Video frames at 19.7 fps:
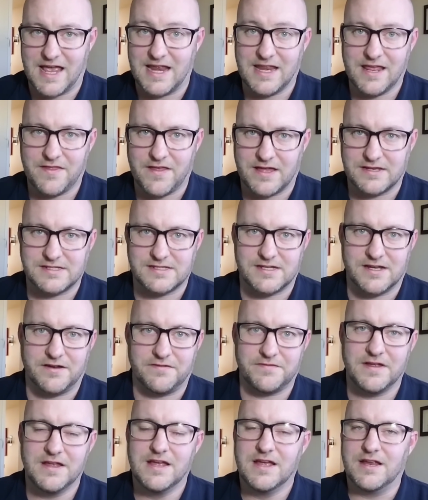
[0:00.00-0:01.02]
any of that
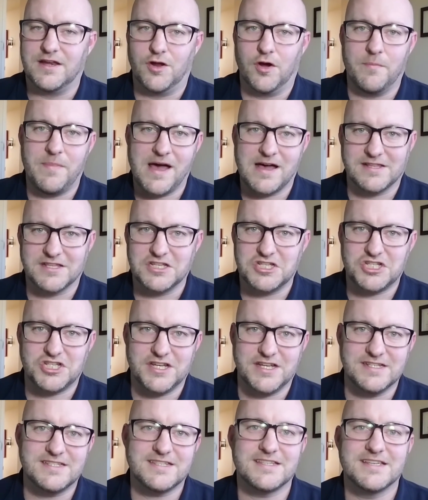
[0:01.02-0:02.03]
stuff no balance
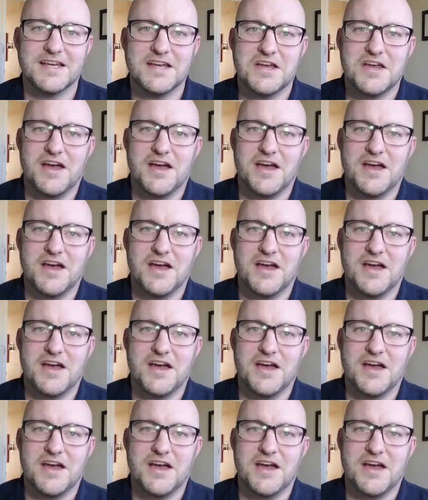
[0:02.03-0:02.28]
sheets.